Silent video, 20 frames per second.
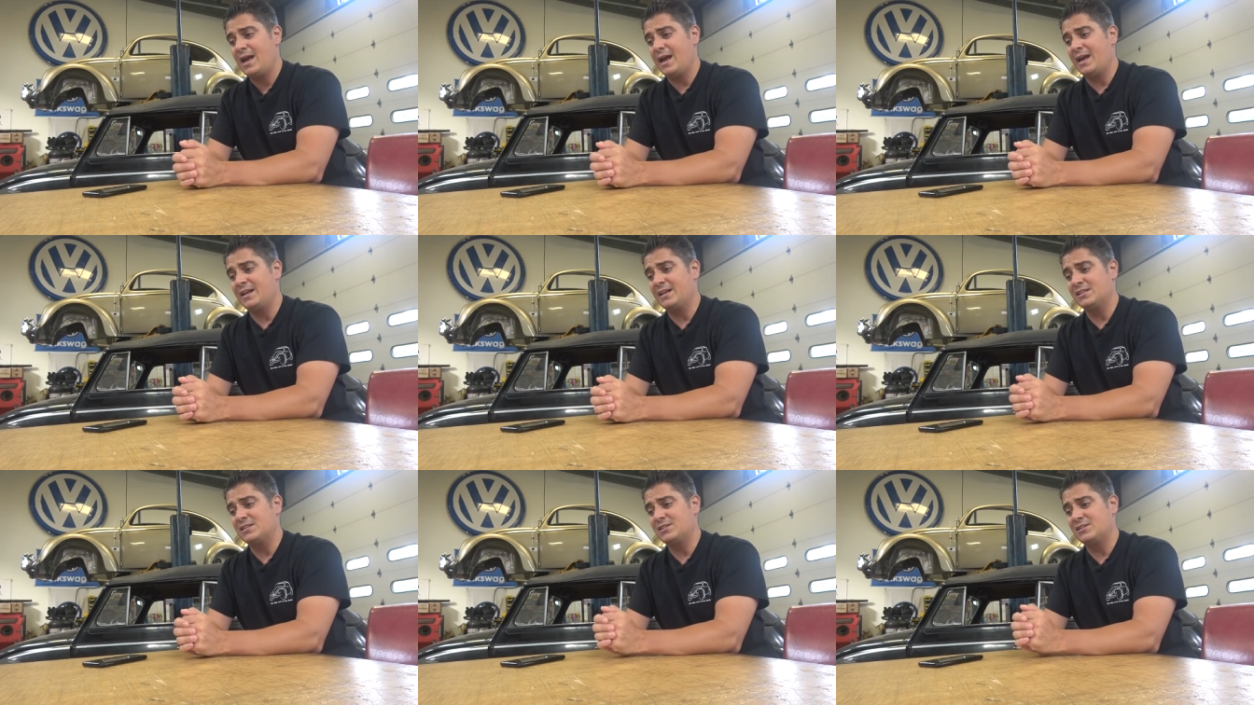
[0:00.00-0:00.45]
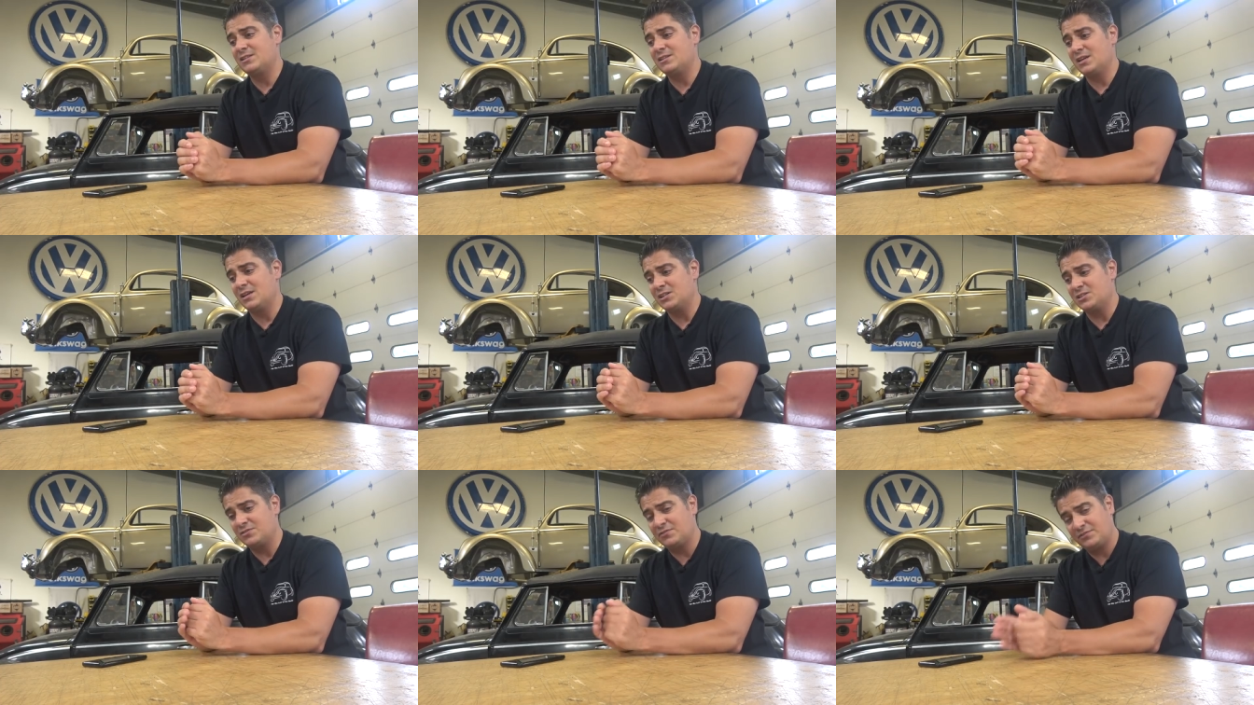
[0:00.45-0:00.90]
And it's
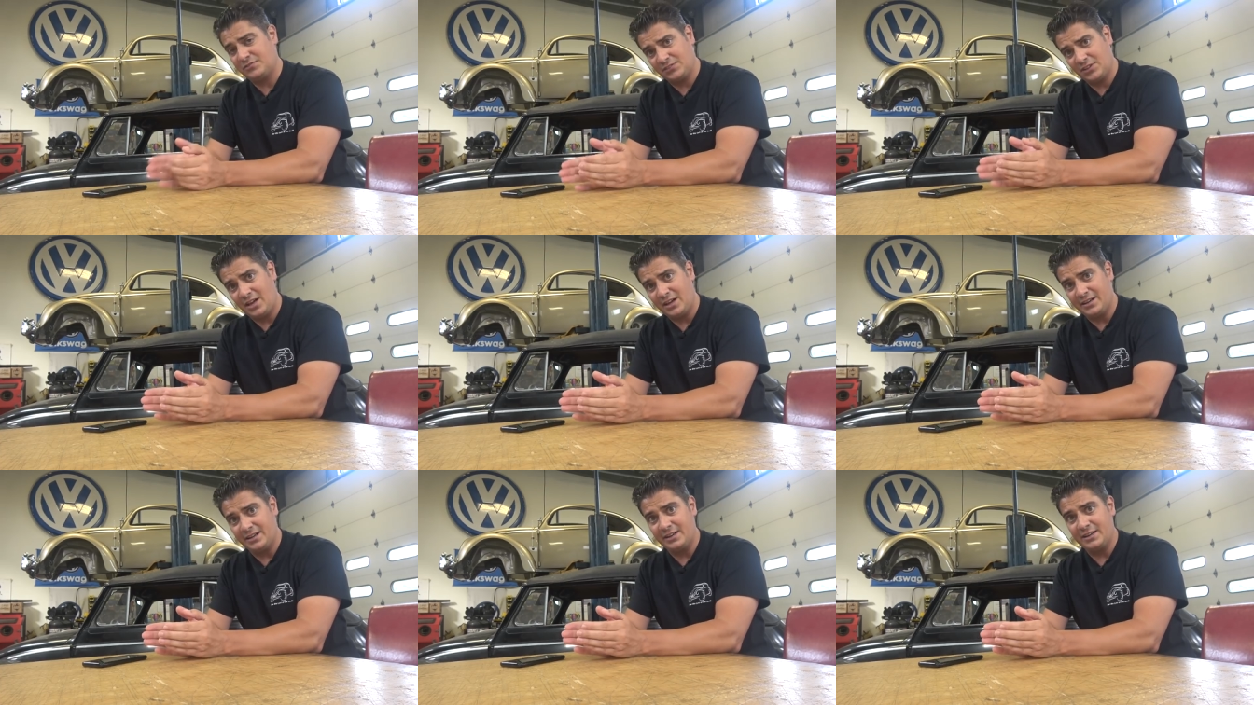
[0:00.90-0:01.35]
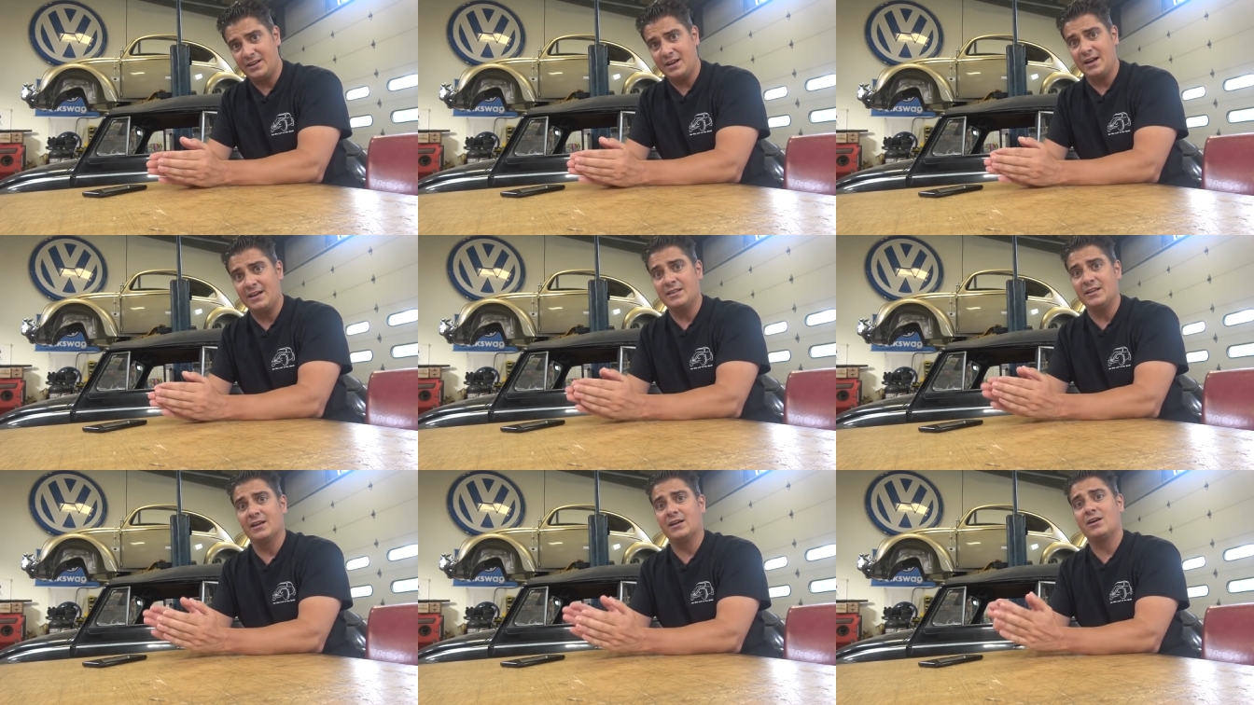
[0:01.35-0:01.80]
flooded,
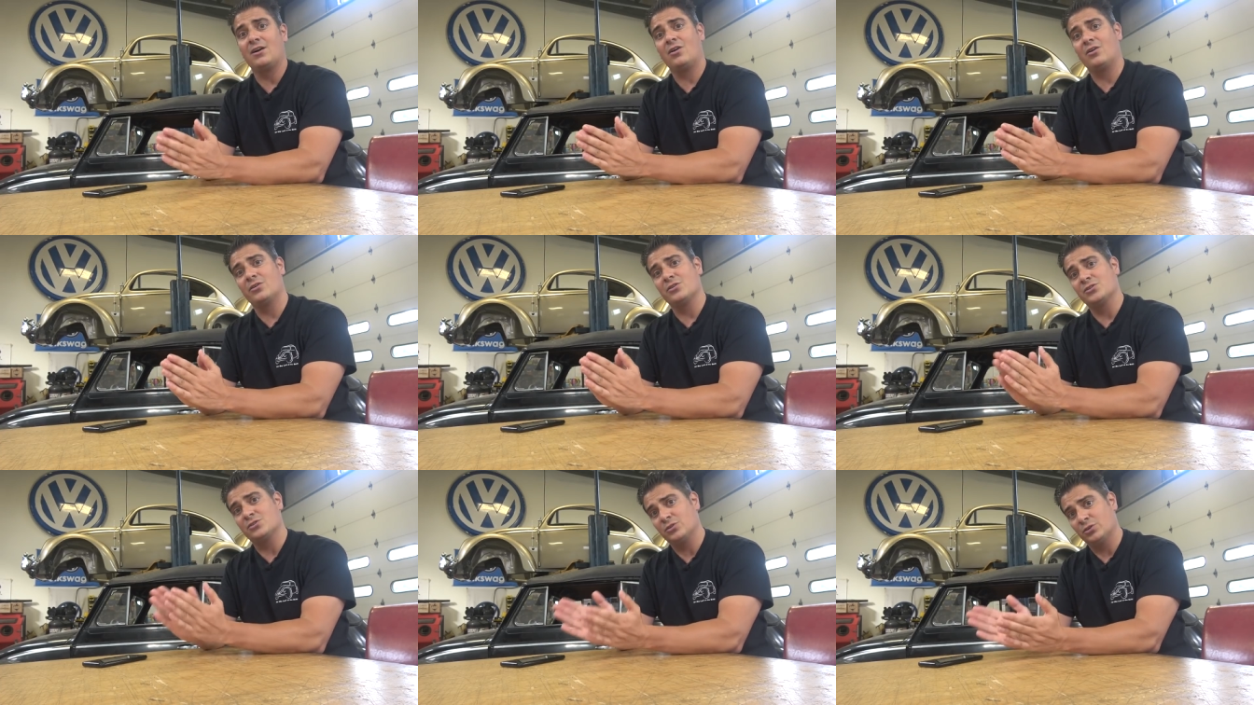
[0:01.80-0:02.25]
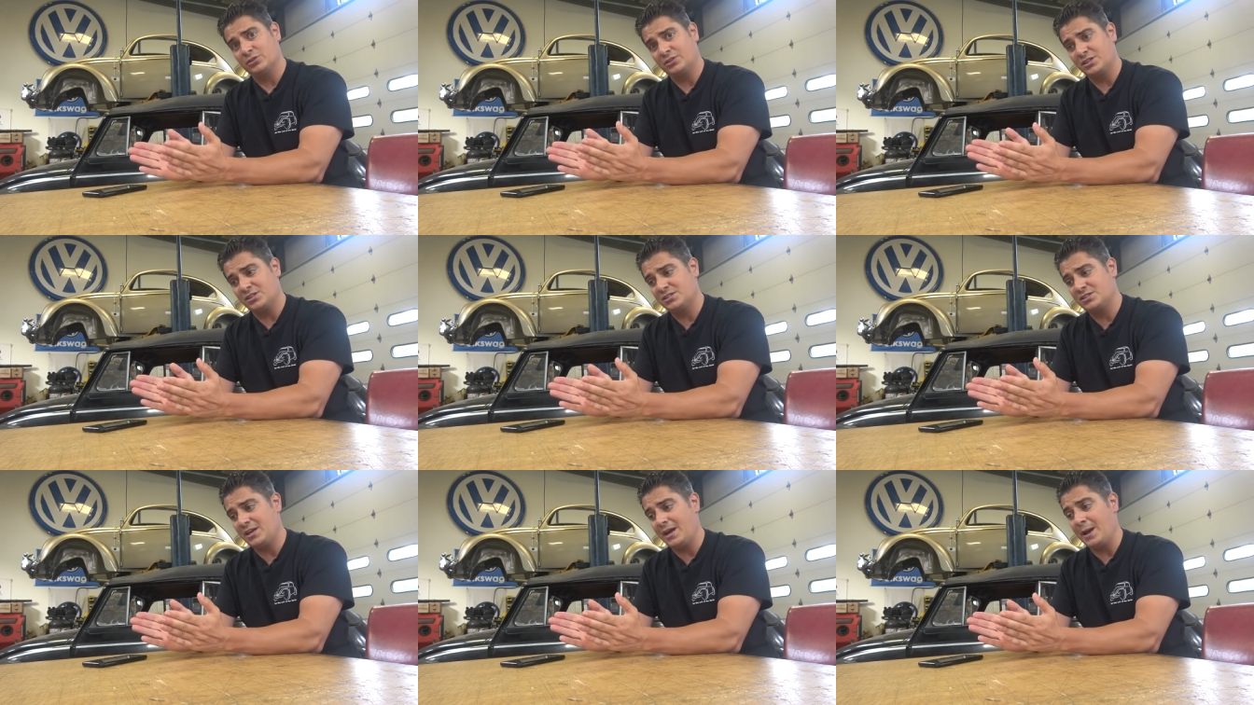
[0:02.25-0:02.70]
and the cars look
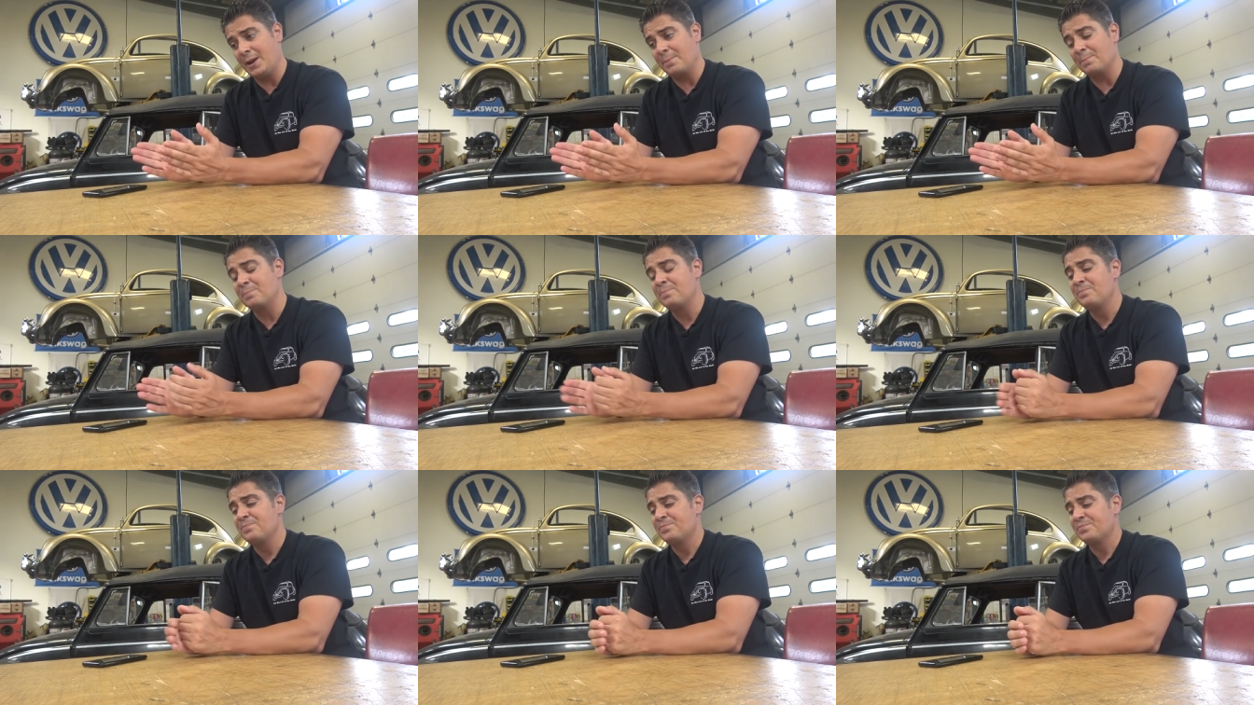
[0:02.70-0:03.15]
the same.